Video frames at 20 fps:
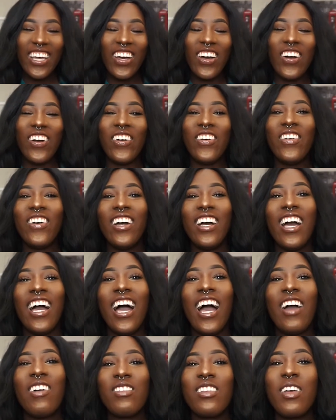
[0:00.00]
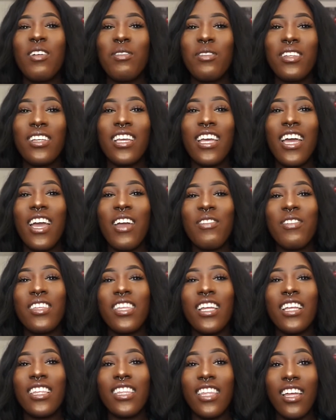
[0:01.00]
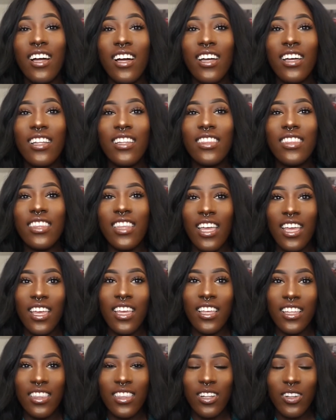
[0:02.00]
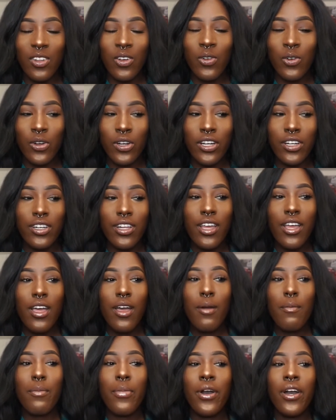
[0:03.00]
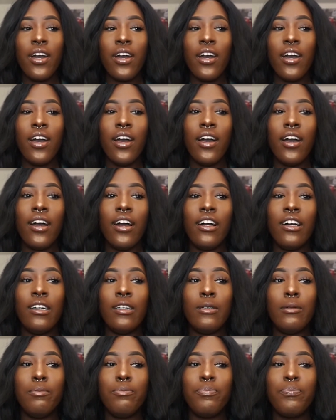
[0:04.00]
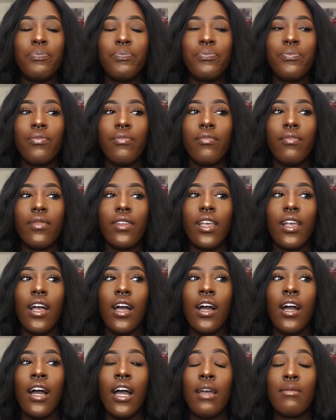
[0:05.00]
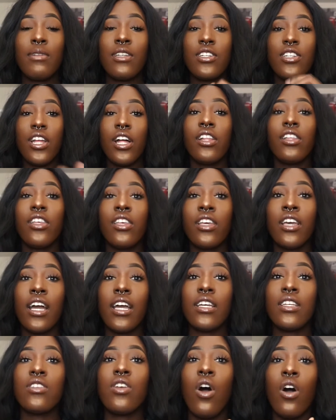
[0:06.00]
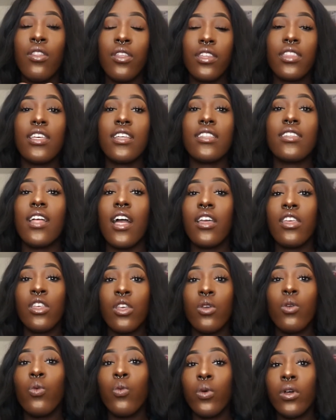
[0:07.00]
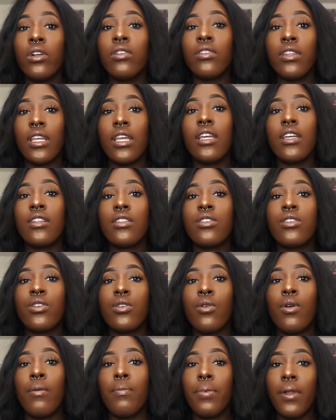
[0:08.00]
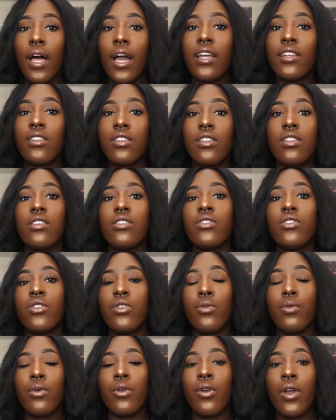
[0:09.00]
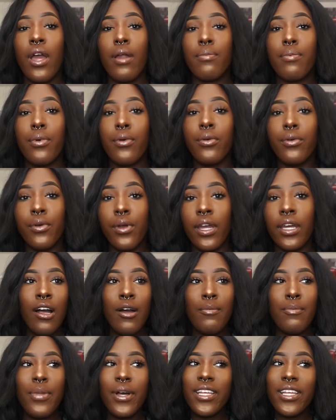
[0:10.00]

Oh, I was able to get everything done, thank the Lord. But I'm just telling you guys all the things that you will need to apply to these new grad programs.